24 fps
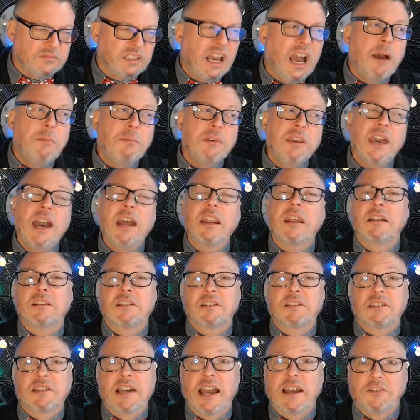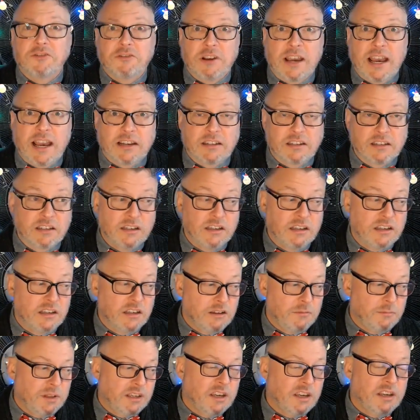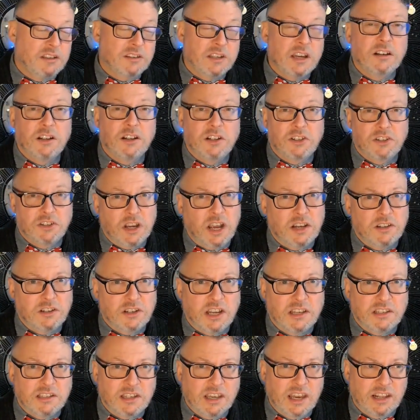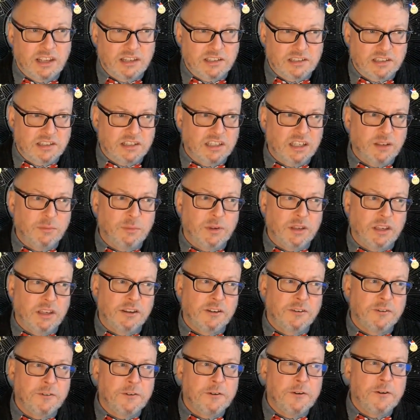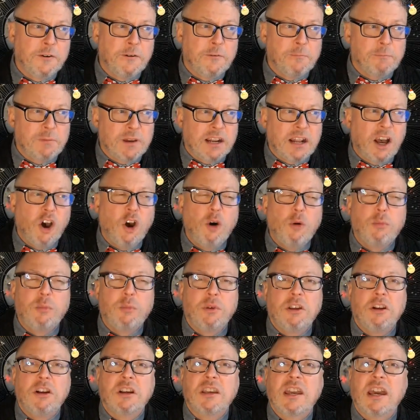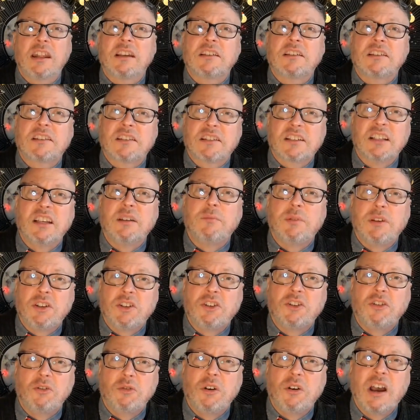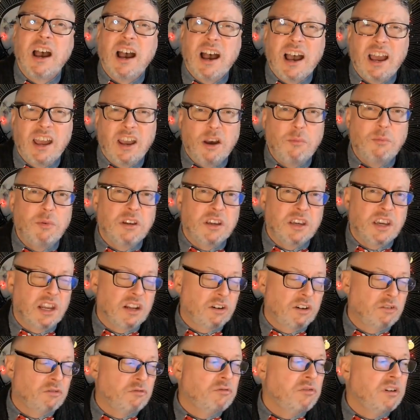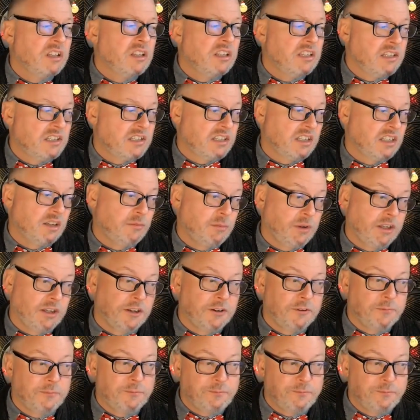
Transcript: I'm getting sidetracked because Uncle John's getting sleepy, and I hope you're getting sleepy too. I hope you're getting really sleepy.